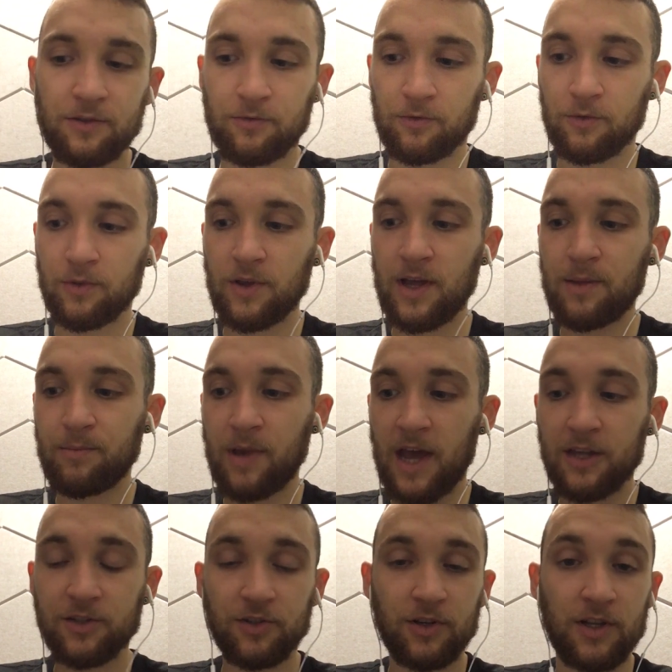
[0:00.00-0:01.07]
through that
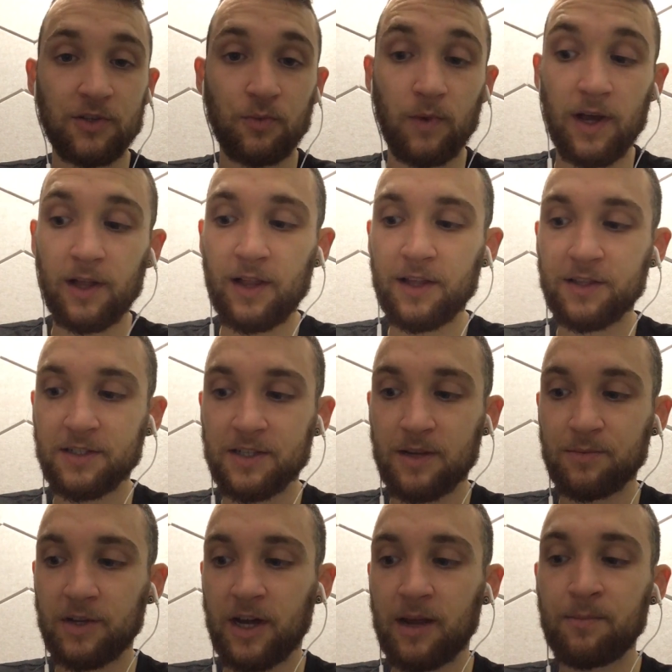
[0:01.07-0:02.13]
pasture as well at the
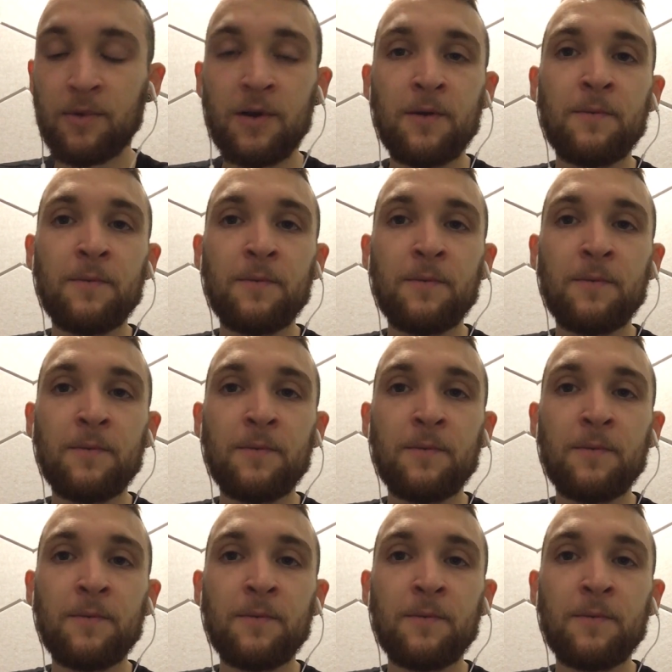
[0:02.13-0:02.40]
same time.